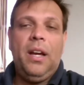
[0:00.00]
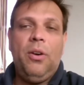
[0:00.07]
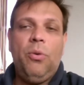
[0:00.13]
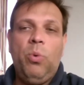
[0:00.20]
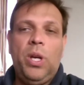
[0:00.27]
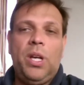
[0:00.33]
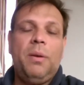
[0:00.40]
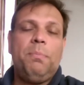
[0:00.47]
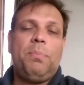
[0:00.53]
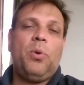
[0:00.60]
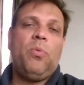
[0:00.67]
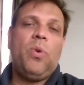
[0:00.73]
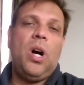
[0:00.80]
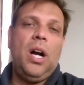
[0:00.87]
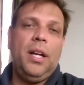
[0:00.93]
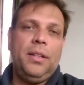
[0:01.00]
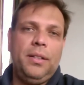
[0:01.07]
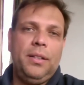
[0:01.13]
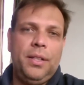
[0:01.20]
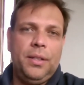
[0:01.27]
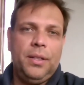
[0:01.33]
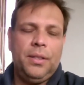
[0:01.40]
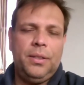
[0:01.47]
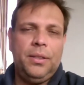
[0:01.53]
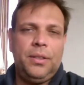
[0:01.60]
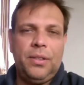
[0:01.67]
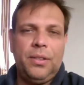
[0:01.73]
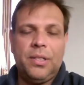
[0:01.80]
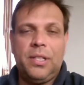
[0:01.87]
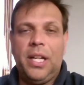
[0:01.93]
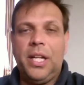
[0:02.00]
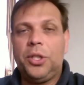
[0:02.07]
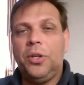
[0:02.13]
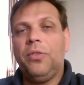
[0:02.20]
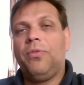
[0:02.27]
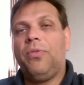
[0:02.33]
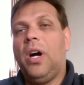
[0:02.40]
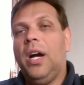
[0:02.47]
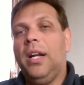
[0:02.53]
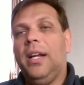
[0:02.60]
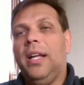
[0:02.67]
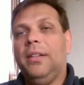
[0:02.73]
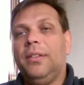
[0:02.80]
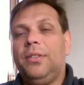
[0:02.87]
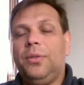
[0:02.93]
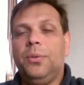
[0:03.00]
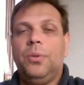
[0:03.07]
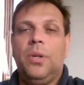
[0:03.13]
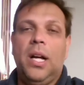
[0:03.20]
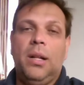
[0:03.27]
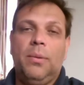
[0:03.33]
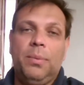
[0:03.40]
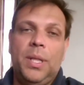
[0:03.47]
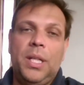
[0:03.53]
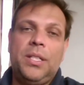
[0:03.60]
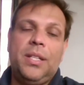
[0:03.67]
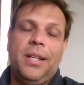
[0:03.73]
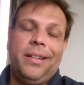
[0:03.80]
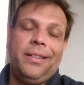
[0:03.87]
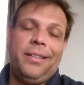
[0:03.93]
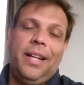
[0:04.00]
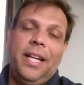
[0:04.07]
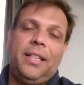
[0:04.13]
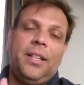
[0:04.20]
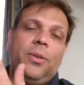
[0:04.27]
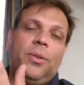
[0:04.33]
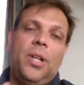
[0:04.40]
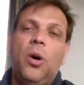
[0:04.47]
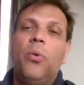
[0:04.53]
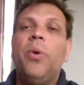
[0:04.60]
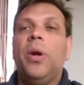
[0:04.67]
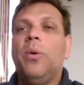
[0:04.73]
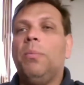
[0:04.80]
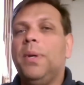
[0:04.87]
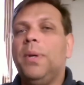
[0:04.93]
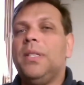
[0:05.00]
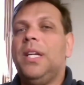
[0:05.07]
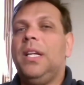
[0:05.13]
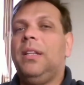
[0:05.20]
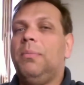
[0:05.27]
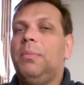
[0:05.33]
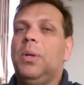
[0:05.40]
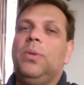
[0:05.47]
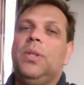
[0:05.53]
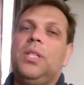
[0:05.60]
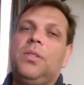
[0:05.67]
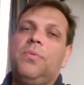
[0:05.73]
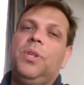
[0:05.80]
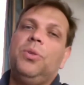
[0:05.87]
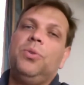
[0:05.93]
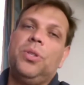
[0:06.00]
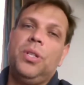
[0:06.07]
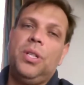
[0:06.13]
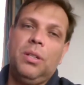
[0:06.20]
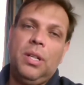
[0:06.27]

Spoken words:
we can provide the translation file and to help this. And later on, how we compensate about this, we usually